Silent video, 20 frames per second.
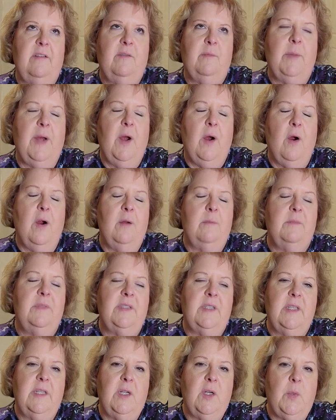my
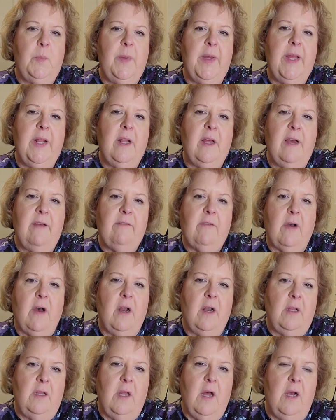arms a little bit, I've
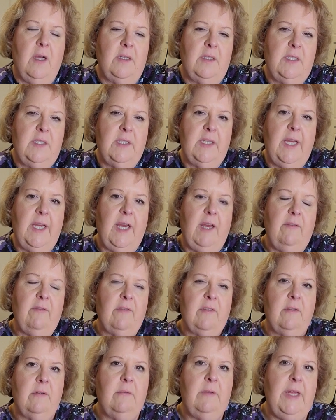got a long
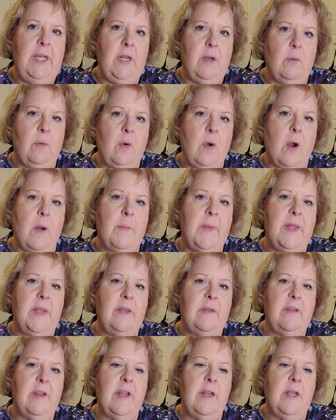sleeved,
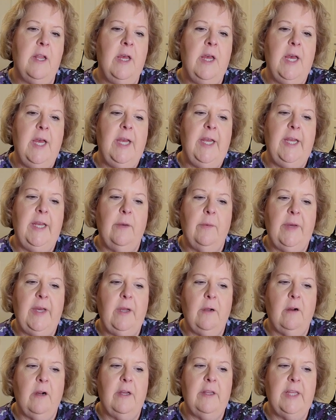garment. And,
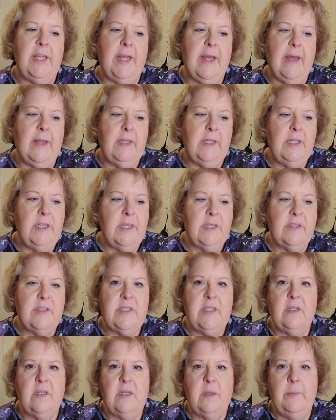here on the island, it
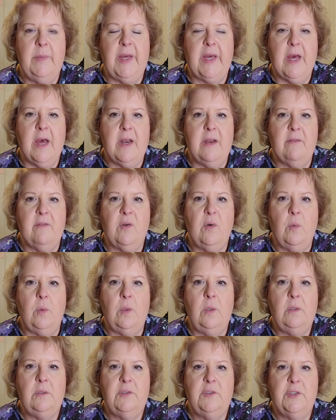still can be kind of
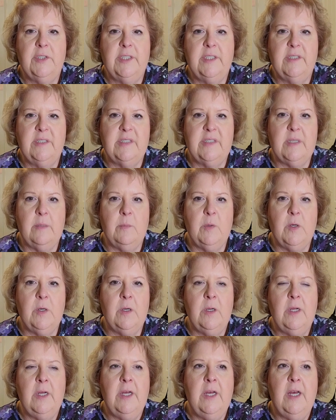cool during the summer.
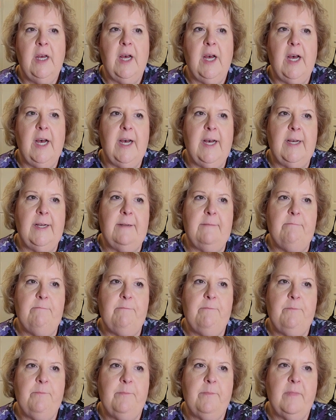
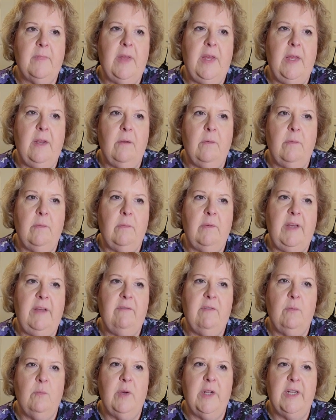
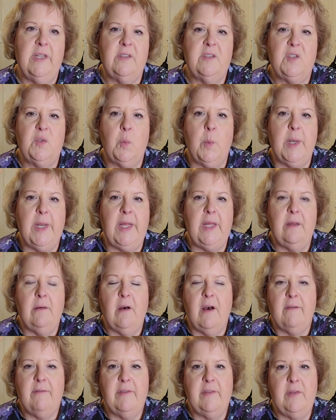Even when it's 20,
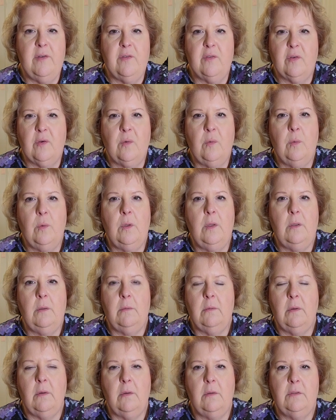often there's a cool
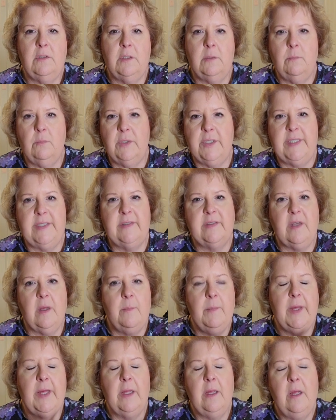ocean breeze
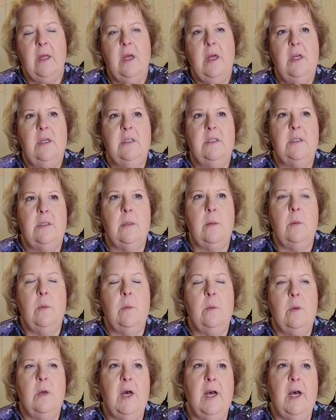coming. So,